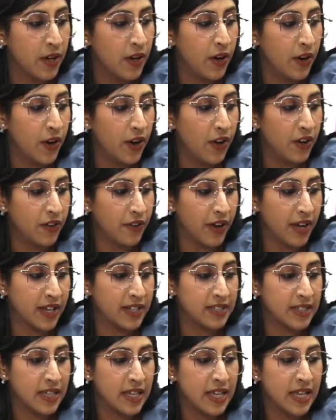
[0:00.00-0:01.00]
All
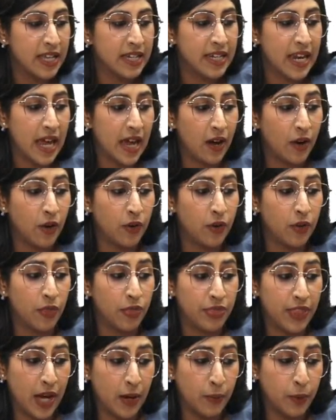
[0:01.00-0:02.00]
right. Now,
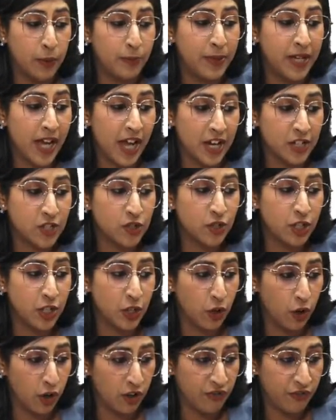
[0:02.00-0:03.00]
that would be actually
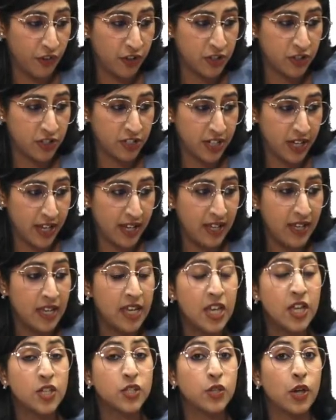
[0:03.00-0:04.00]
all for today.
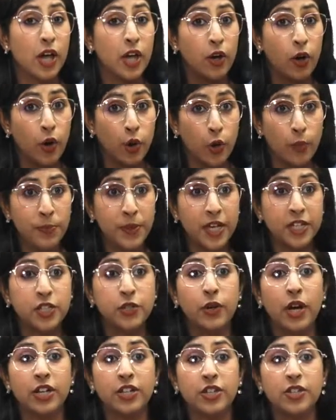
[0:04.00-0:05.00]
So I hope that you
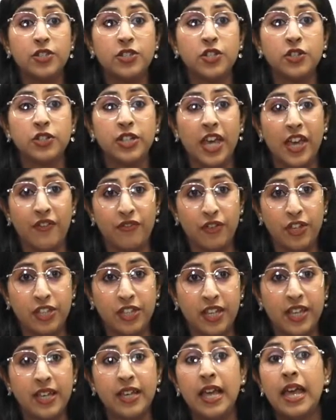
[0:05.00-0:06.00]
understood
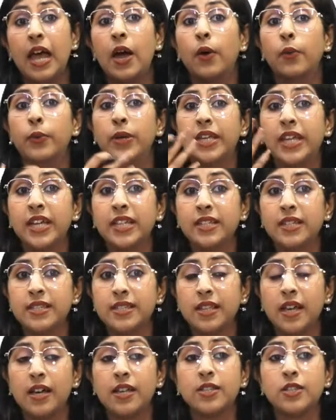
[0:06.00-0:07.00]
everything. We can
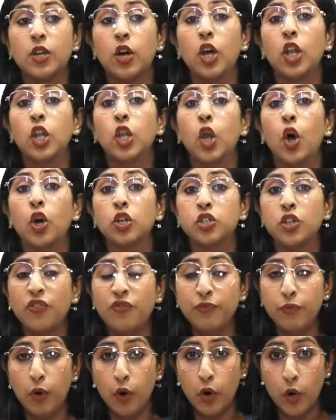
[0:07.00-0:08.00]
discuss a lot
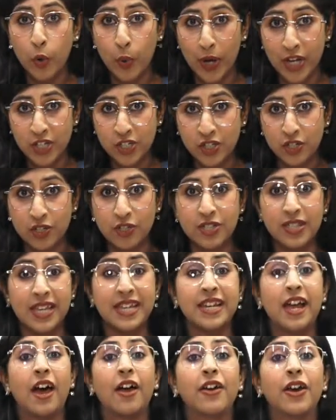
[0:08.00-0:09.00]
of more questions
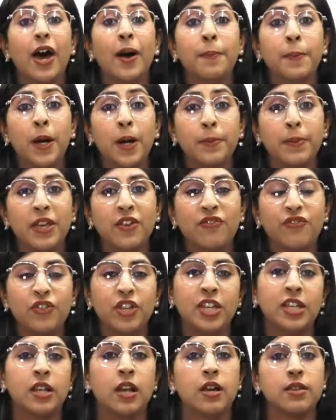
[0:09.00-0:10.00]
in our upcoming
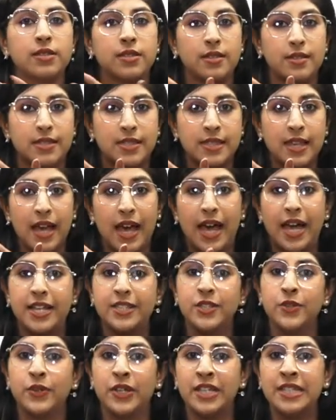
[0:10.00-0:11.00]
free classes.
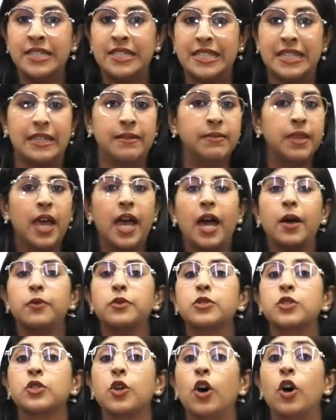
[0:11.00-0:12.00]
As you can see, I
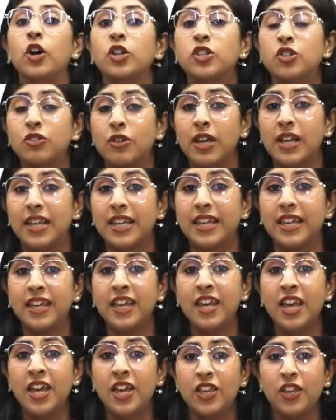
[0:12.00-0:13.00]
was not really,
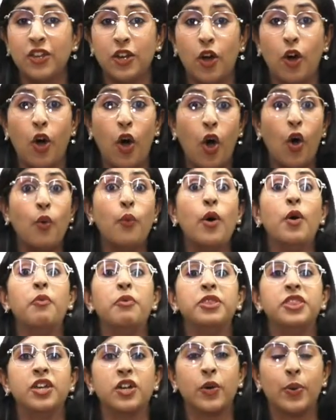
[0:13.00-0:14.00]
over
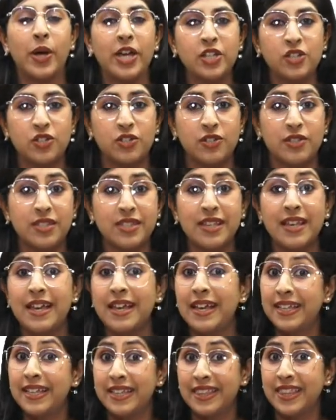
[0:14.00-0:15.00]
with the questions.
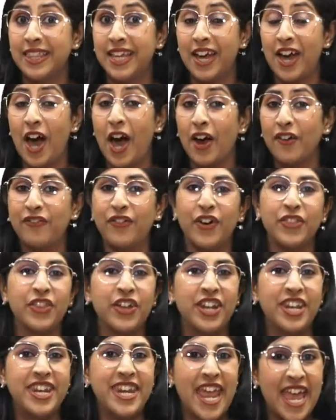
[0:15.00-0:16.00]
They are for the
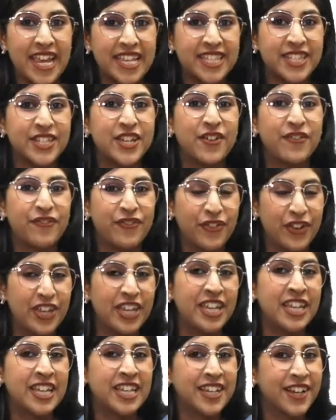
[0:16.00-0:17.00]
next
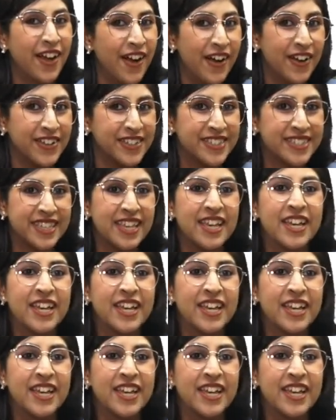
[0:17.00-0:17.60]
free class.